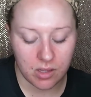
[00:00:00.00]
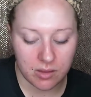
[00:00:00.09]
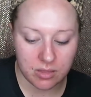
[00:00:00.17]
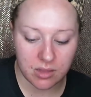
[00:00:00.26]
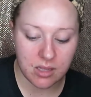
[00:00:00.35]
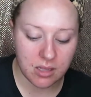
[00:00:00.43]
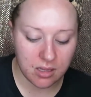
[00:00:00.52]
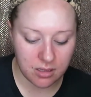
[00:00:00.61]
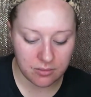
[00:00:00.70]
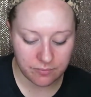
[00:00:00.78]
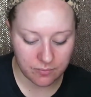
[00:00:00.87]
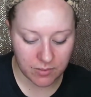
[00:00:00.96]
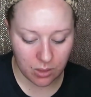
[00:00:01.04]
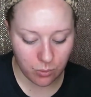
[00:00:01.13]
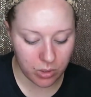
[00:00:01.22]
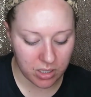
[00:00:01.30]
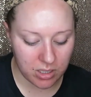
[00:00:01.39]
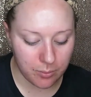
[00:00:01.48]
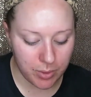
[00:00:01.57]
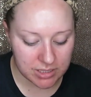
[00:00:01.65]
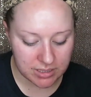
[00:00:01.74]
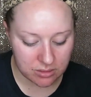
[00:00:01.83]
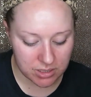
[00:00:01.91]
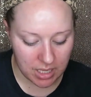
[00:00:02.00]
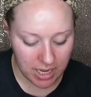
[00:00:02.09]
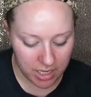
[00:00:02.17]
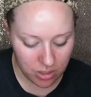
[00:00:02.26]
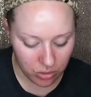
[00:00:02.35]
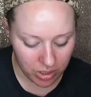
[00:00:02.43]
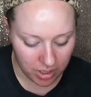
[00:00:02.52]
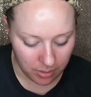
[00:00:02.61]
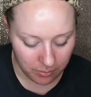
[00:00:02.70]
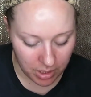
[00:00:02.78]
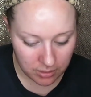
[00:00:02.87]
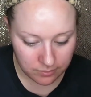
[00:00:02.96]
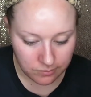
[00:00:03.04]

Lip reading: And then we're gonna bust out the eye cream.